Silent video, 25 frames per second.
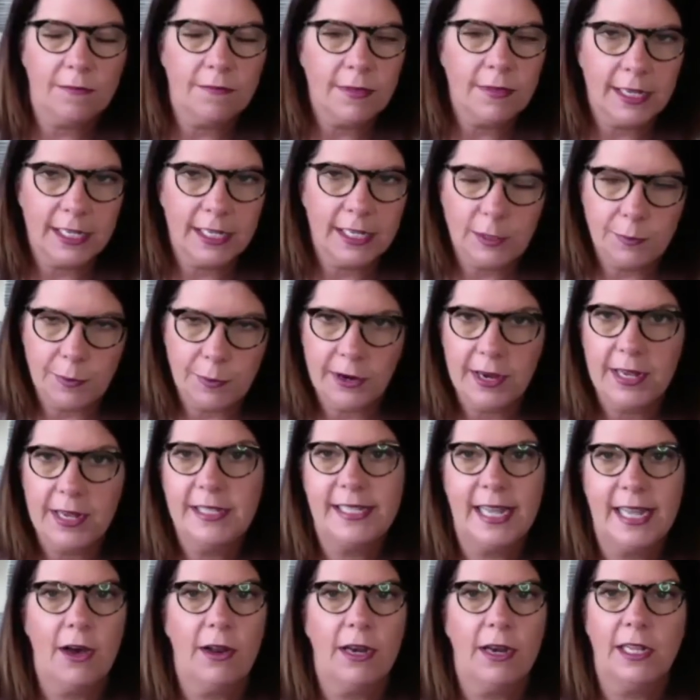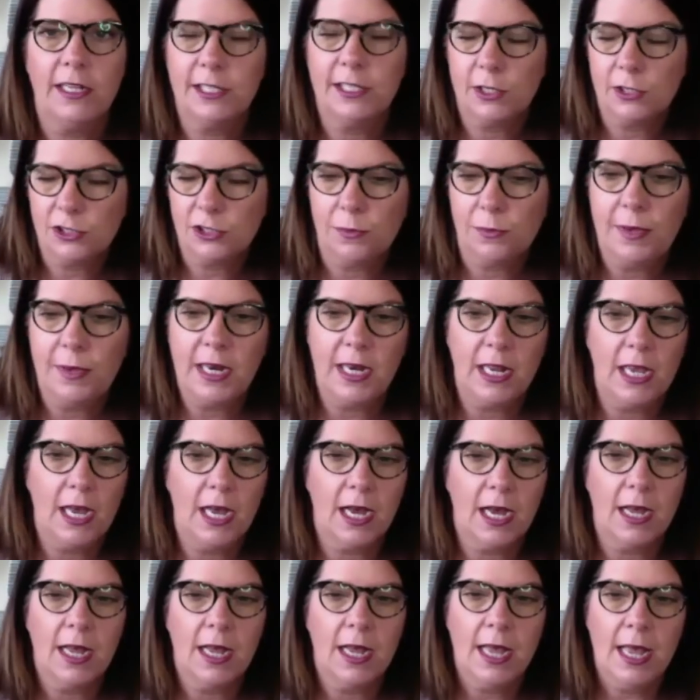experience out in social
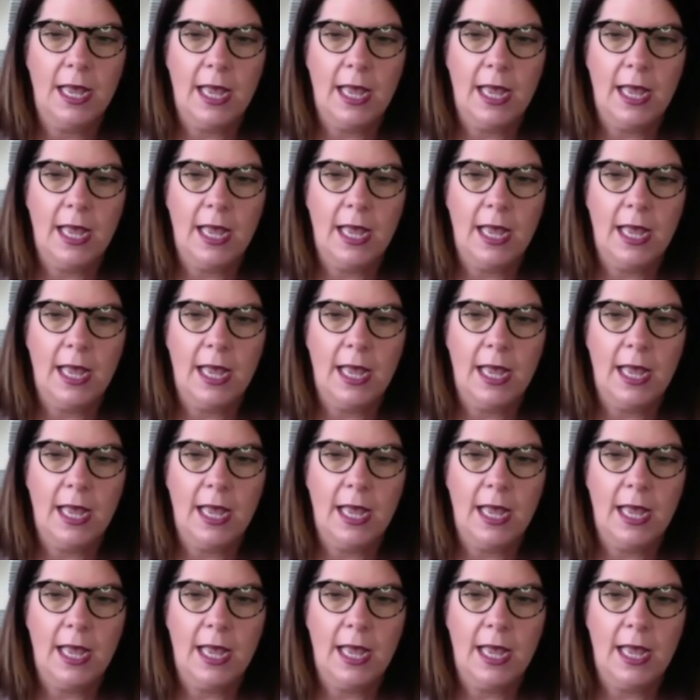media.